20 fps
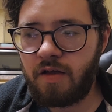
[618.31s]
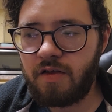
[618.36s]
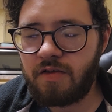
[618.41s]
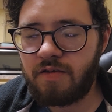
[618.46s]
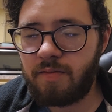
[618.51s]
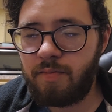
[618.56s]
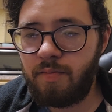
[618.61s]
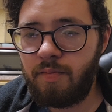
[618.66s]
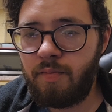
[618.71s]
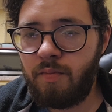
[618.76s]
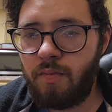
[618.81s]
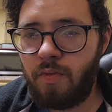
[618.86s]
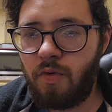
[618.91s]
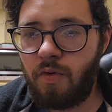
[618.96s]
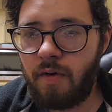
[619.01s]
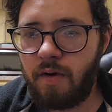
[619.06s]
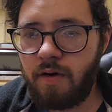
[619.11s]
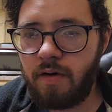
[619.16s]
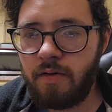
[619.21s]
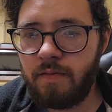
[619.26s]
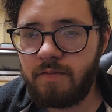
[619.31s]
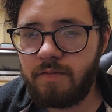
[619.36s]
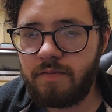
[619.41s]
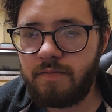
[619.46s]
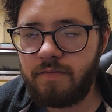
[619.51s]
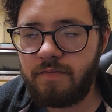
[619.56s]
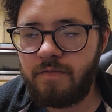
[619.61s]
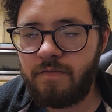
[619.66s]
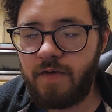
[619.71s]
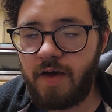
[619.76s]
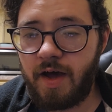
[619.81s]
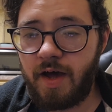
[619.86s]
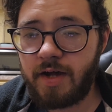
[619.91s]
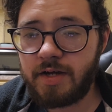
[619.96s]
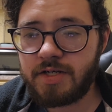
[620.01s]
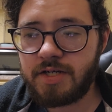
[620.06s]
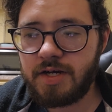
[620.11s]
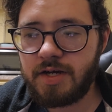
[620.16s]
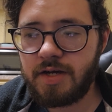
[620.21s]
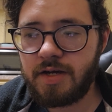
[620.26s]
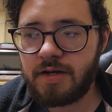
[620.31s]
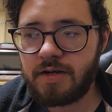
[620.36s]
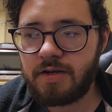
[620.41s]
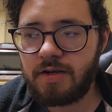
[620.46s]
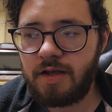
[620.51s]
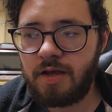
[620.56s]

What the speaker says: It's more fact checked,